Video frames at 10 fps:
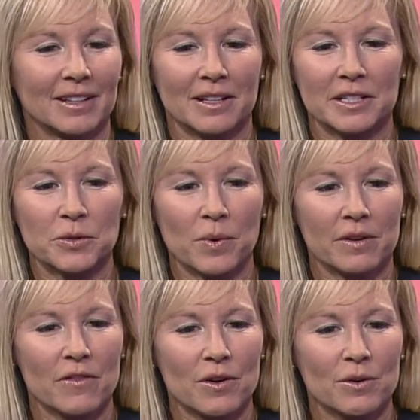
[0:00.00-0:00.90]
It's one
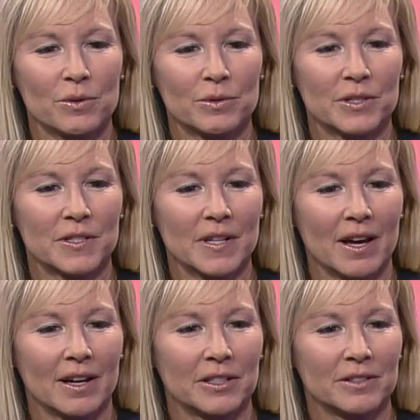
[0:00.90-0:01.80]
of those
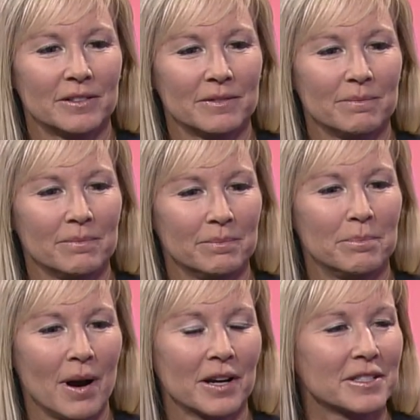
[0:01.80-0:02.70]

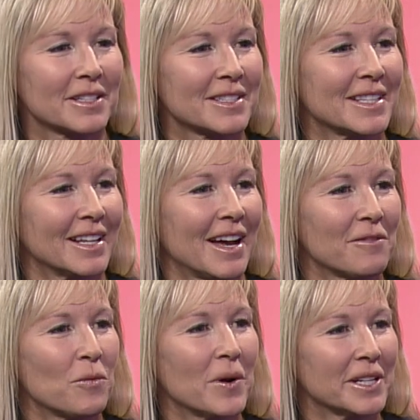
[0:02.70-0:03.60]
boxes that
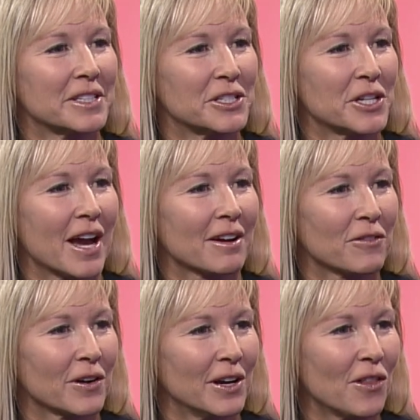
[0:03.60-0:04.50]
I've wanted to check
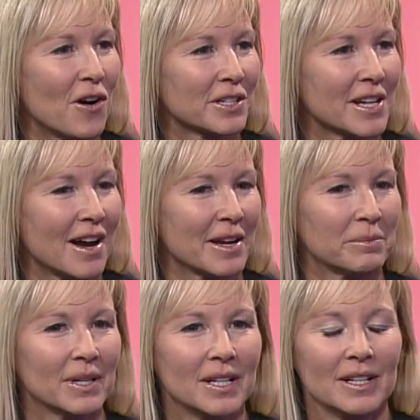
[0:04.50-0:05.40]
for a long time.
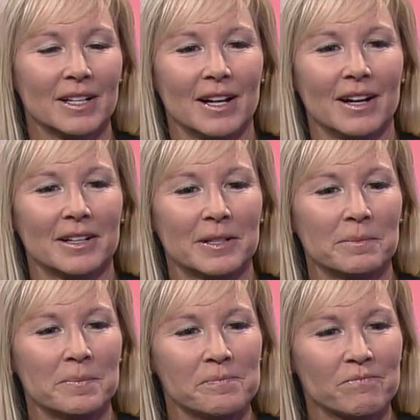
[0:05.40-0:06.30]

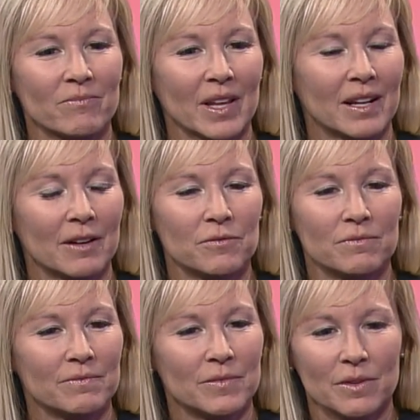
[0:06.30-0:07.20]
And I've
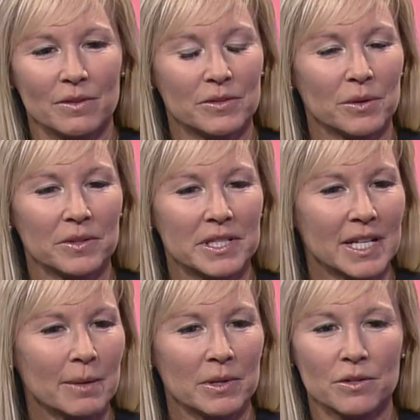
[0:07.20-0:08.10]
told the
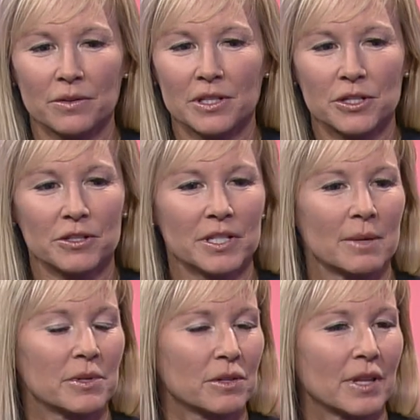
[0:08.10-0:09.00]
team, I told this year's
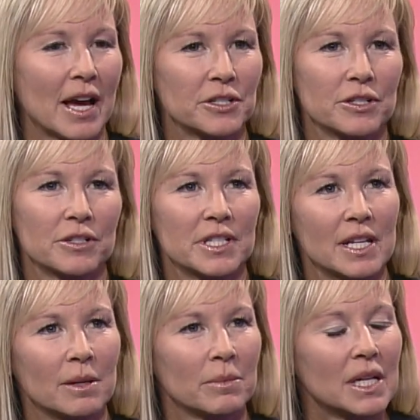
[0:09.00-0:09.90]
team, I told last year's
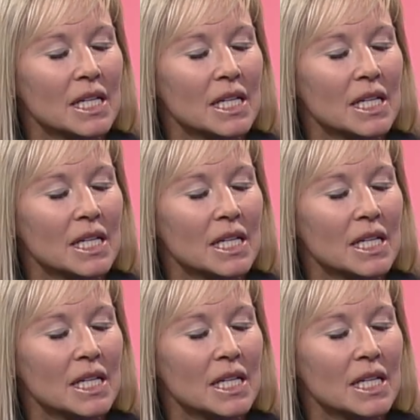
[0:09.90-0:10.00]
team,